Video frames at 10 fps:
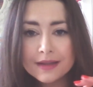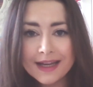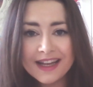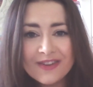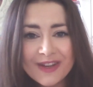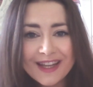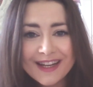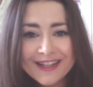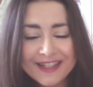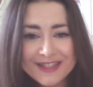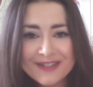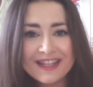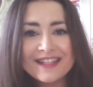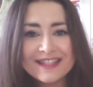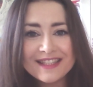I look in
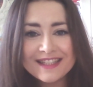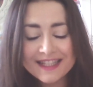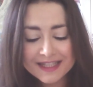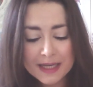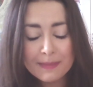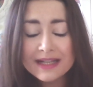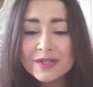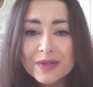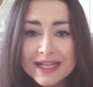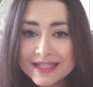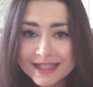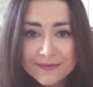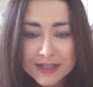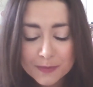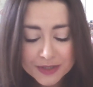2016, my
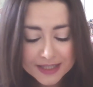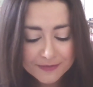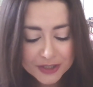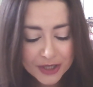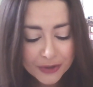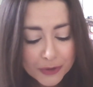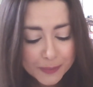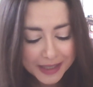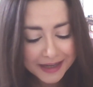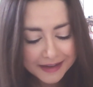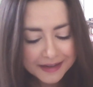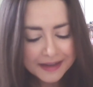2017 ones haven't turned up yet,